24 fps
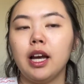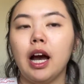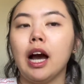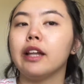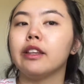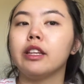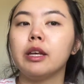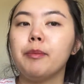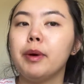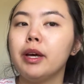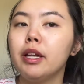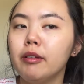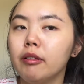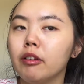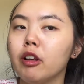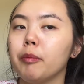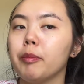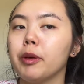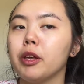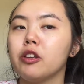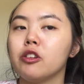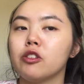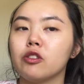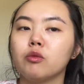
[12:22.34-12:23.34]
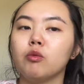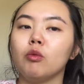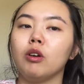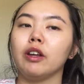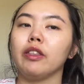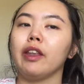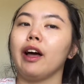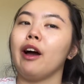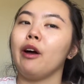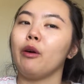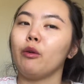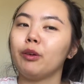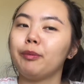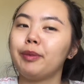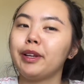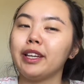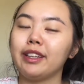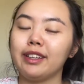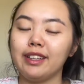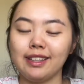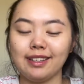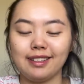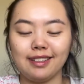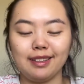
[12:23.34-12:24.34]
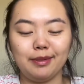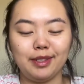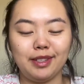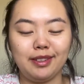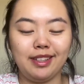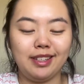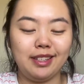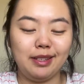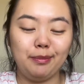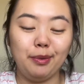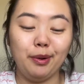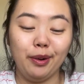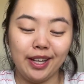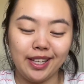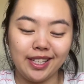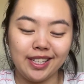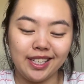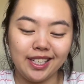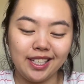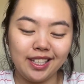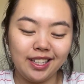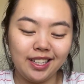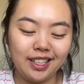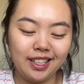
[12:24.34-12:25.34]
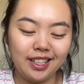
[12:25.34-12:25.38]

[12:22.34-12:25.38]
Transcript: There better not be just one. I would be disappointed.